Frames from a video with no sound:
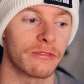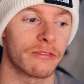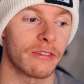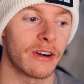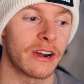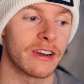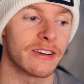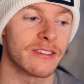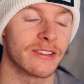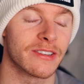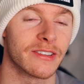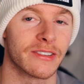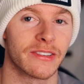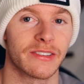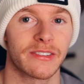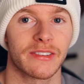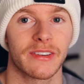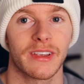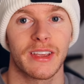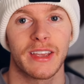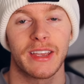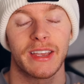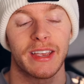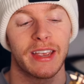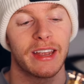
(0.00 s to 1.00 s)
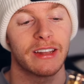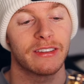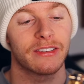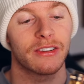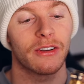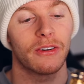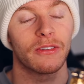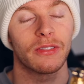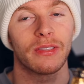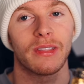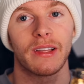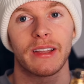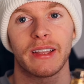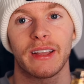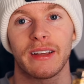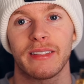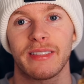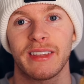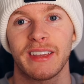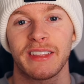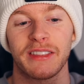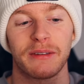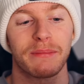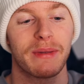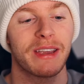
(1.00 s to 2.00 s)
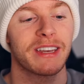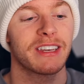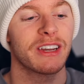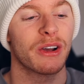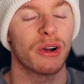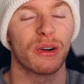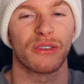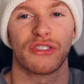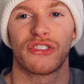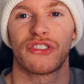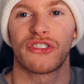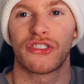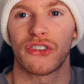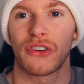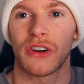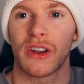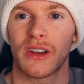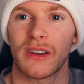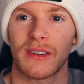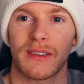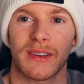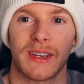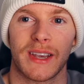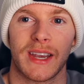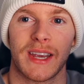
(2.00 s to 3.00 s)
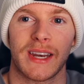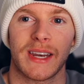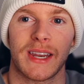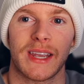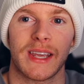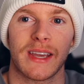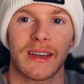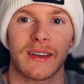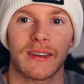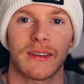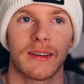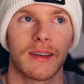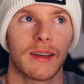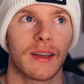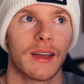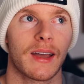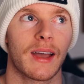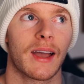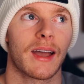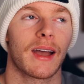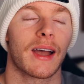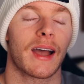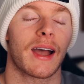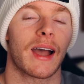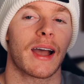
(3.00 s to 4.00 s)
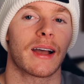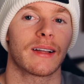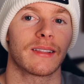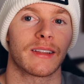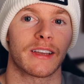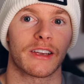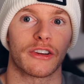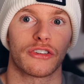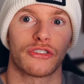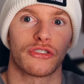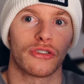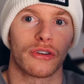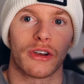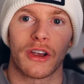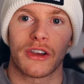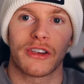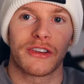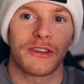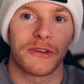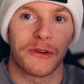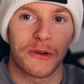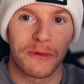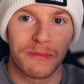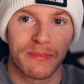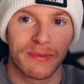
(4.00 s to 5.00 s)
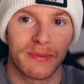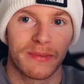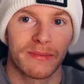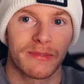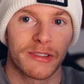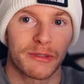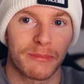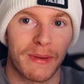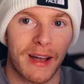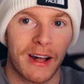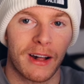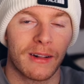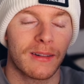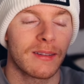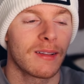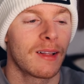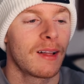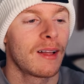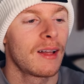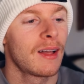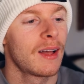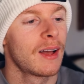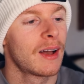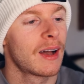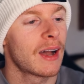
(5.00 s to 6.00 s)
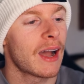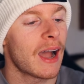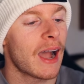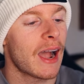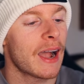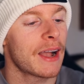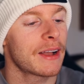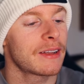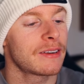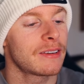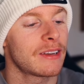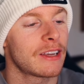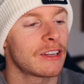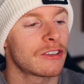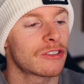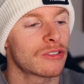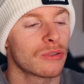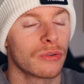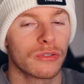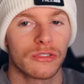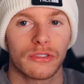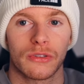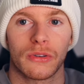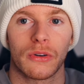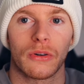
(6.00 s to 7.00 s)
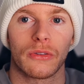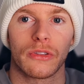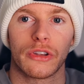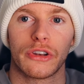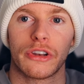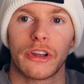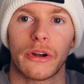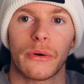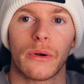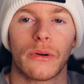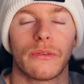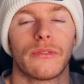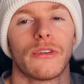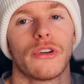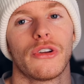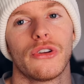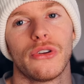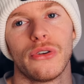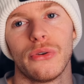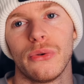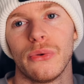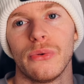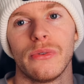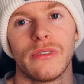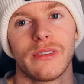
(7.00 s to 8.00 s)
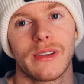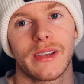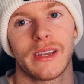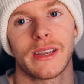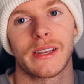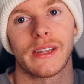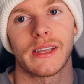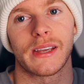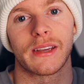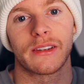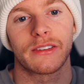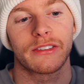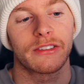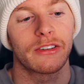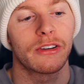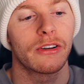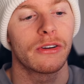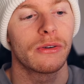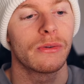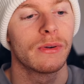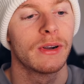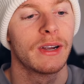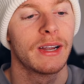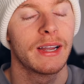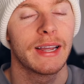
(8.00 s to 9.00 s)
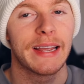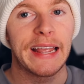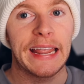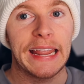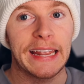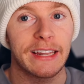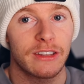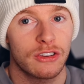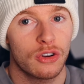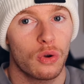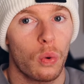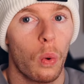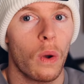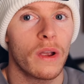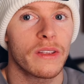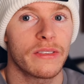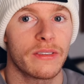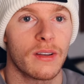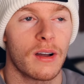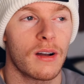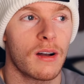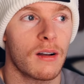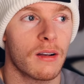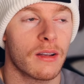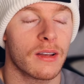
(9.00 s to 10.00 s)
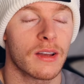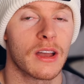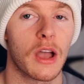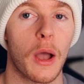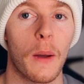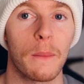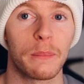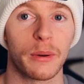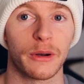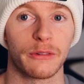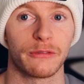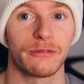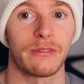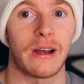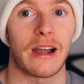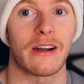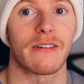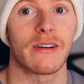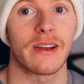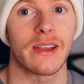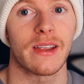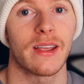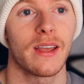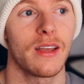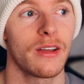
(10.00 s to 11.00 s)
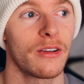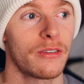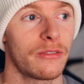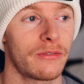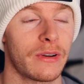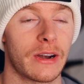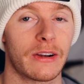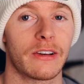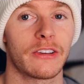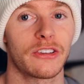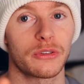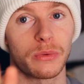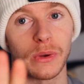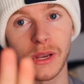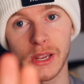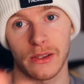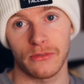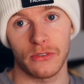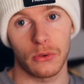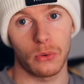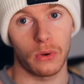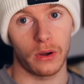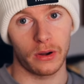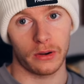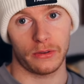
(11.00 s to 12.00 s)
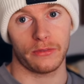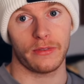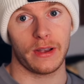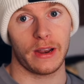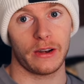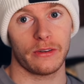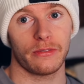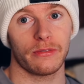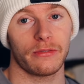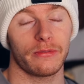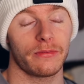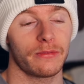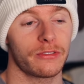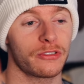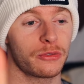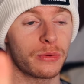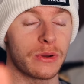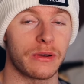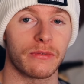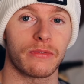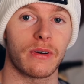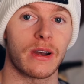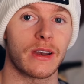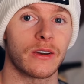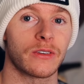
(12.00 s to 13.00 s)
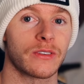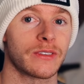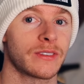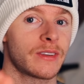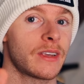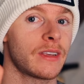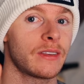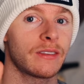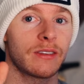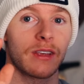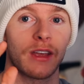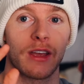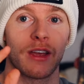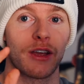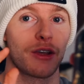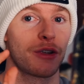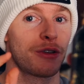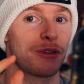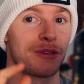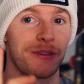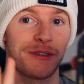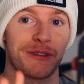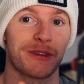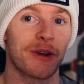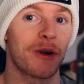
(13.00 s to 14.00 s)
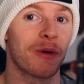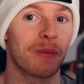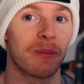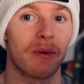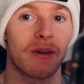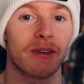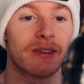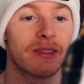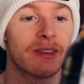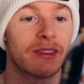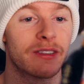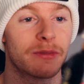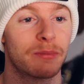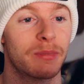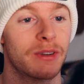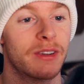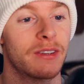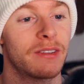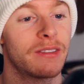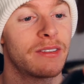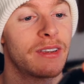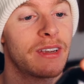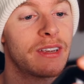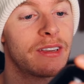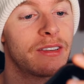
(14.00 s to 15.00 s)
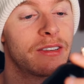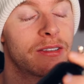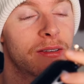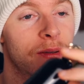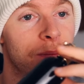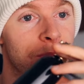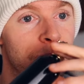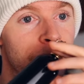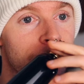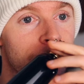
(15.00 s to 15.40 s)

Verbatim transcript: fragrance it's got like I think the main note of sugar in here, like a sugar cube smell, and it's also got the note of oud in here. So it's quite dark but very very sweet. If you aren't a fan of sweet fragrances, don't buy this because it is